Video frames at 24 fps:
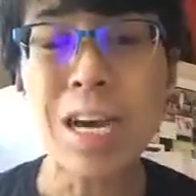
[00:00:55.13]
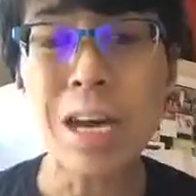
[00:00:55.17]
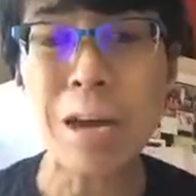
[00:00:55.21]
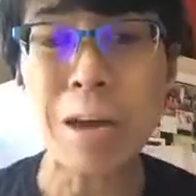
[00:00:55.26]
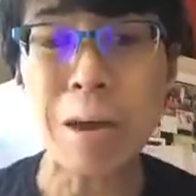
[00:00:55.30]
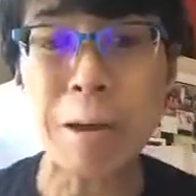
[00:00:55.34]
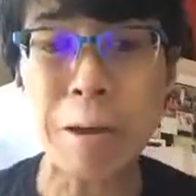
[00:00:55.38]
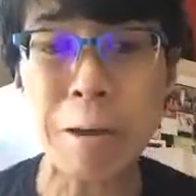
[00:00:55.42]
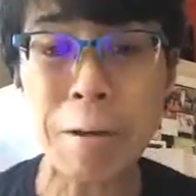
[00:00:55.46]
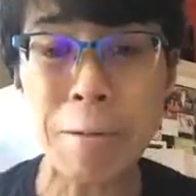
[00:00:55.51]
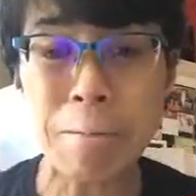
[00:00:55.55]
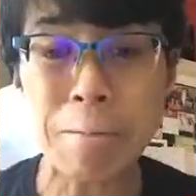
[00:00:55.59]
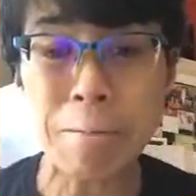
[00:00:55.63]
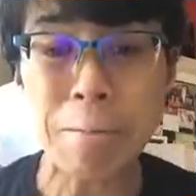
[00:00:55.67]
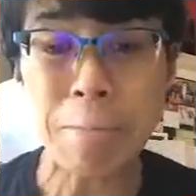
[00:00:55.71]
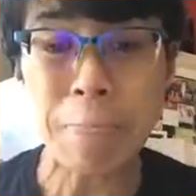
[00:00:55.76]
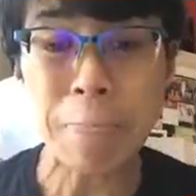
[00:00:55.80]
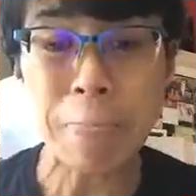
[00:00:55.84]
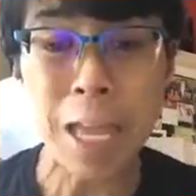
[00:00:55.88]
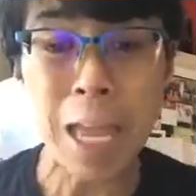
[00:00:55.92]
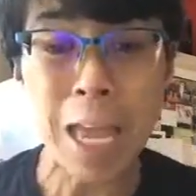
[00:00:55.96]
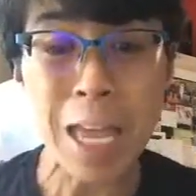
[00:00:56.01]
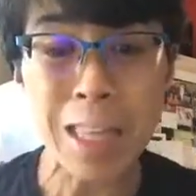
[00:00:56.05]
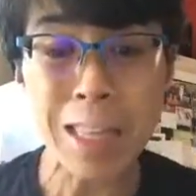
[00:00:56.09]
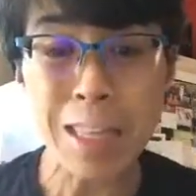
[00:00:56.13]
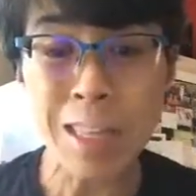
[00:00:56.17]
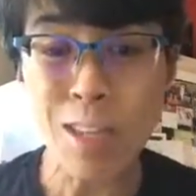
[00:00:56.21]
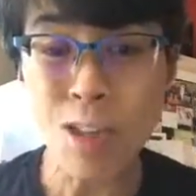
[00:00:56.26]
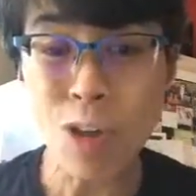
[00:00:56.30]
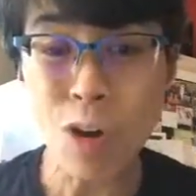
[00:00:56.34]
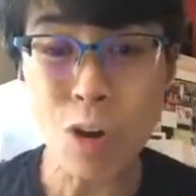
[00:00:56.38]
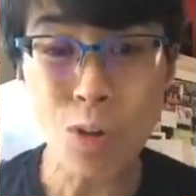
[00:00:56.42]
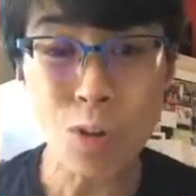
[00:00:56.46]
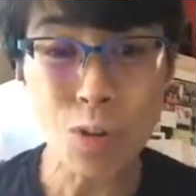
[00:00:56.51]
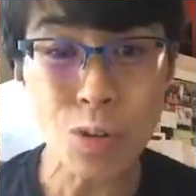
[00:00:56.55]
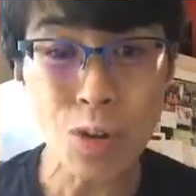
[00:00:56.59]
And
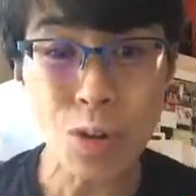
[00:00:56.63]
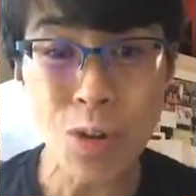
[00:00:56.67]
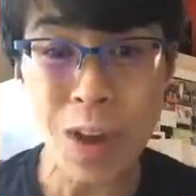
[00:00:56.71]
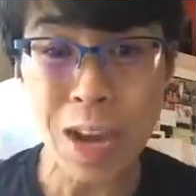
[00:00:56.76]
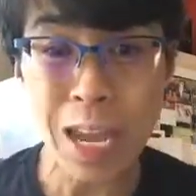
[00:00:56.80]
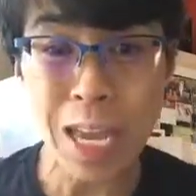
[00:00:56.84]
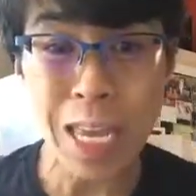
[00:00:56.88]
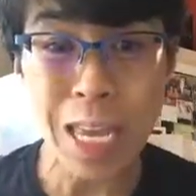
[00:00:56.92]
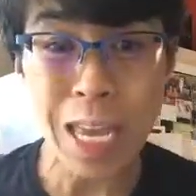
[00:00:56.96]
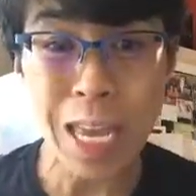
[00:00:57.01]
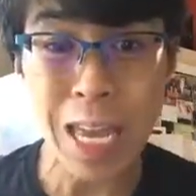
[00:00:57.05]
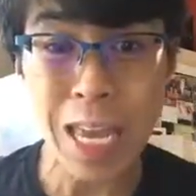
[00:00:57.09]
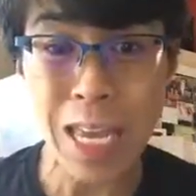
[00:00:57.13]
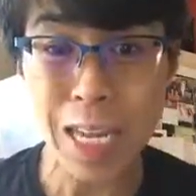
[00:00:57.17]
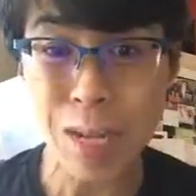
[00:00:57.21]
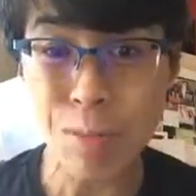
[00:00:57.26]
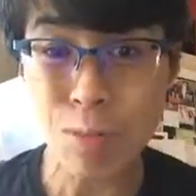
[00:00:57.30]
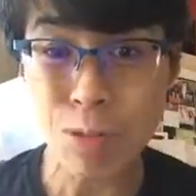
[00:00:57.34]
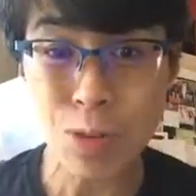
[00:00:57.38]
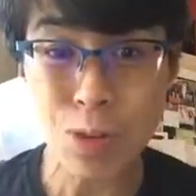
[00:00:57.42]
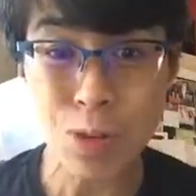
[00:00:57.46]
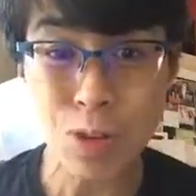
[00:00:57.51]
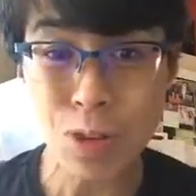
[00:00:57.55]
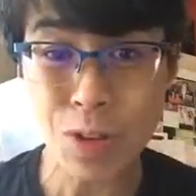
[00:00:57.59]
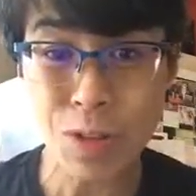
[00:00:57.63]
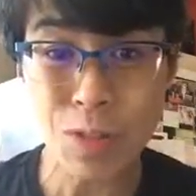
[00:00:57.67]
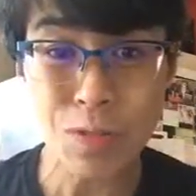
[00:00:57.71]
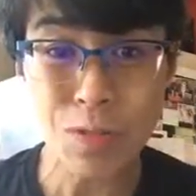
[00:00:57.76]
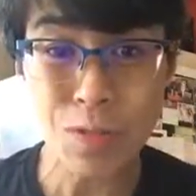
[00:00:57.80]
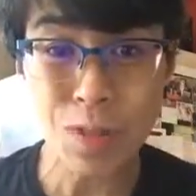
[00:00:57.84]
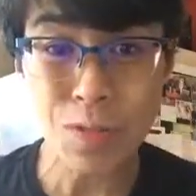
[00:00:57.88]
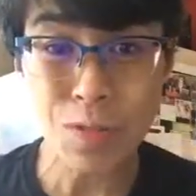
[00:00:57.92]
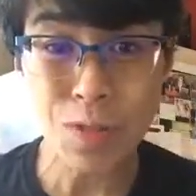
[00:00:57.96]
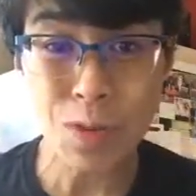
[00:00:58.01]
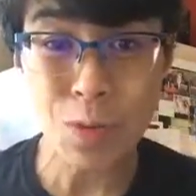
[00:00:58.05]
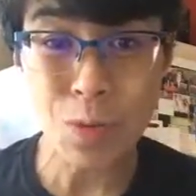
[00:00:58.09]
the older I get, I'm turning
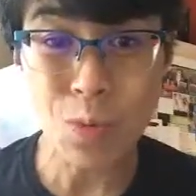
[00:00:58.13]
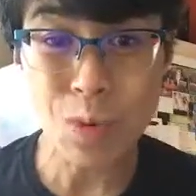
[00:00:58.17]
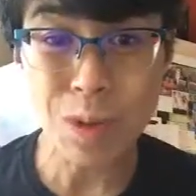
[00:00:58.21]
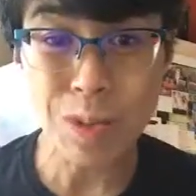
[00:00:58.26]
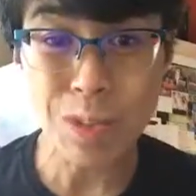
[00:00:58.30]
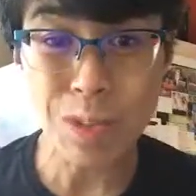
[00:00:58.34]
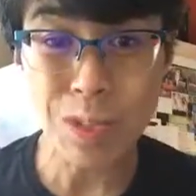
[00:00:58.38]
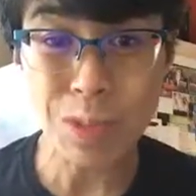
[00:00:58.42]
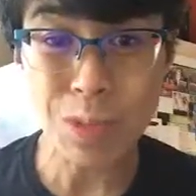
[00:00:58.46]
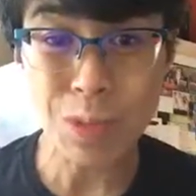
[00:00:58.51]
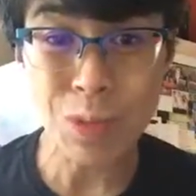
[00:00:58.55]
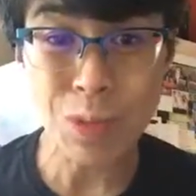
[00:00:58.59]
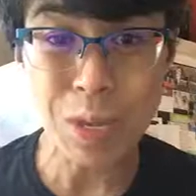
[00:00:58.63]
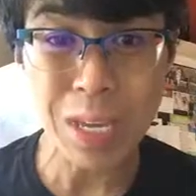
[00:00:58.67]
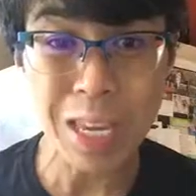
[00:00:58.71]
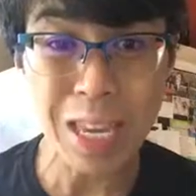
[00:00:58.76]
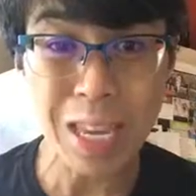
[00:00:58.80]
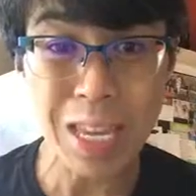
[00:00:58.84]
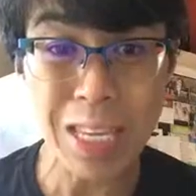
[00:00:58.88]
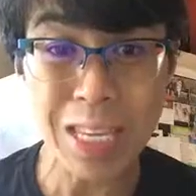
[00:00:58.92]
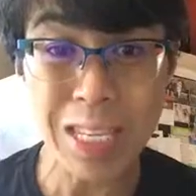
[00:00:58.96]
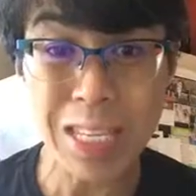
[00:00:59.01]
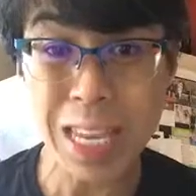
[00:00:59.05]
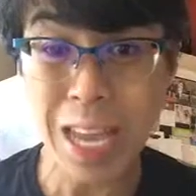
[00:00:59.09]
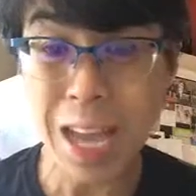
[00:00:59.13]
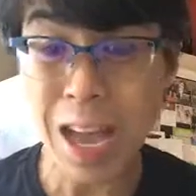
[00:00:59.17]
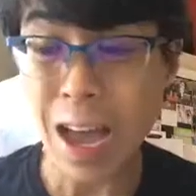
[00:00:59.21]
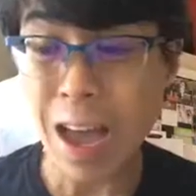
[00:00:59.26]
51 this weekend,